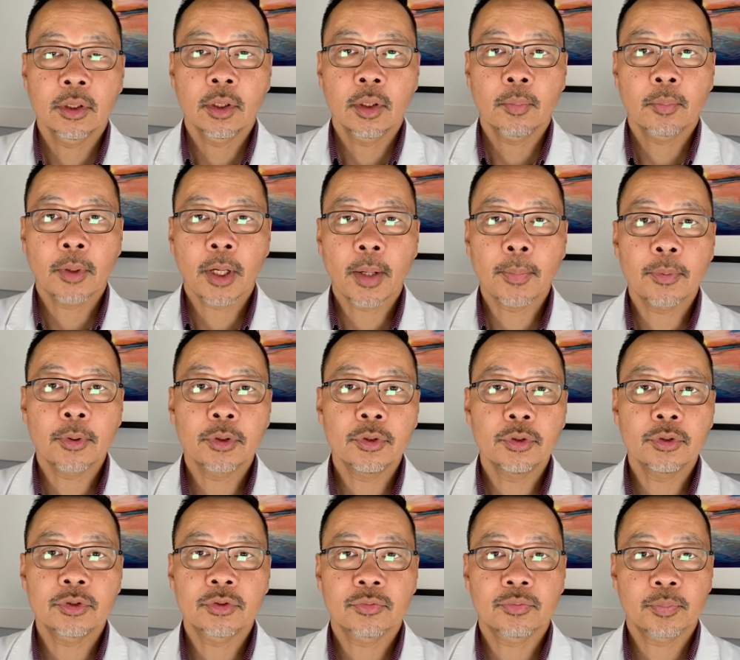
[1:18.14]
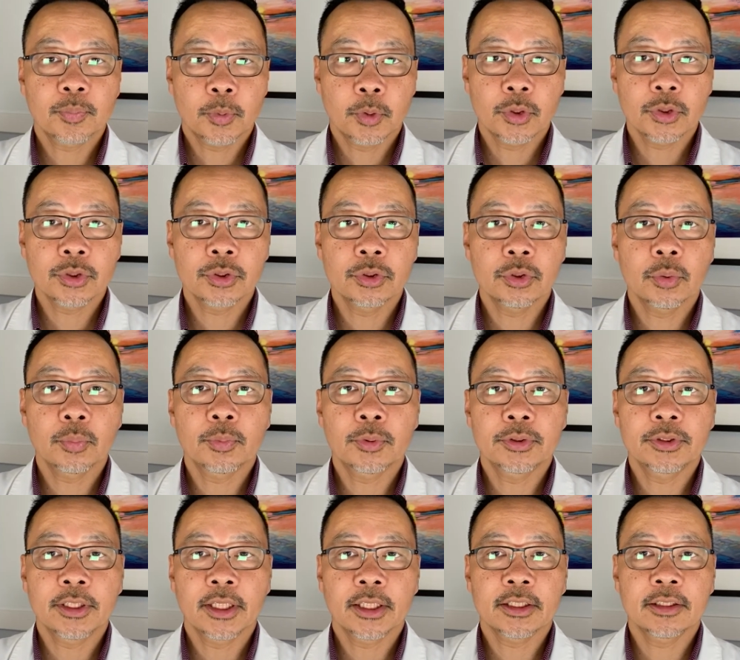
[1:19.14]
proper use of personal
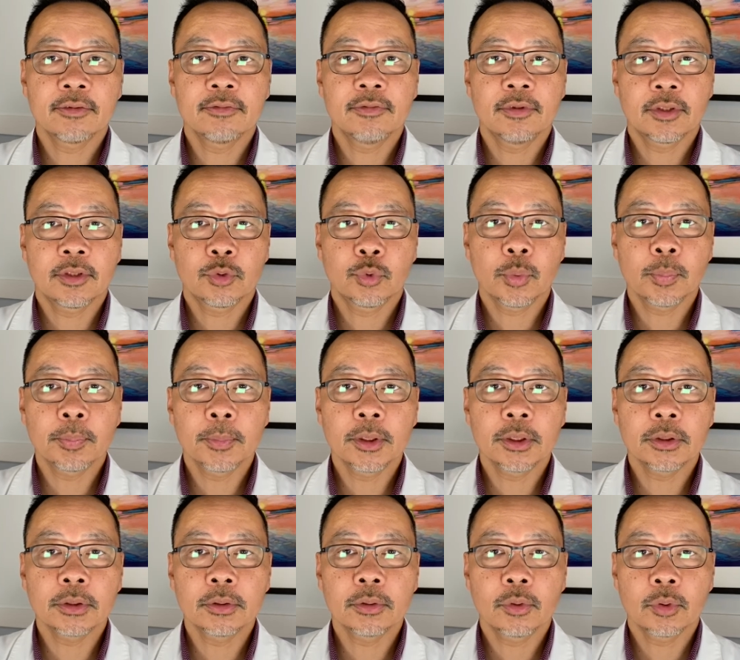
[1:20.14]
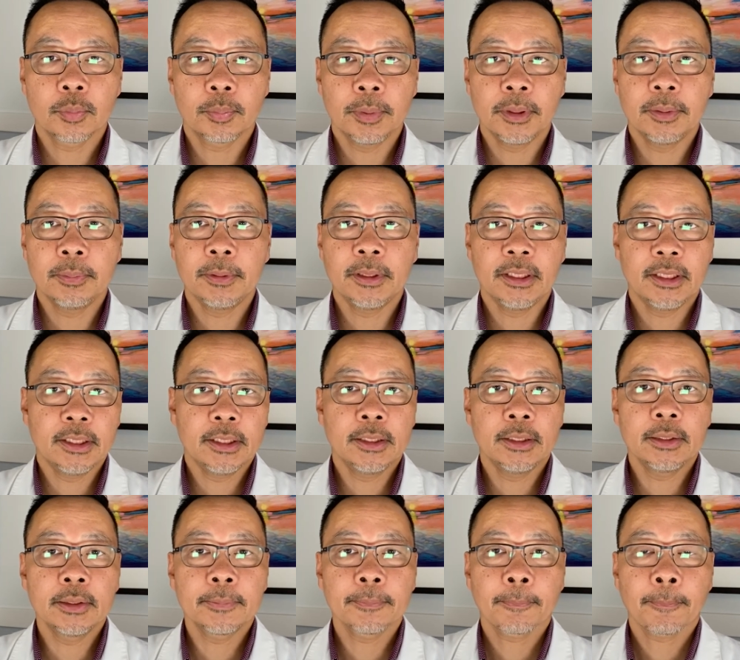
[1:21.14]
protective equipment or PPE,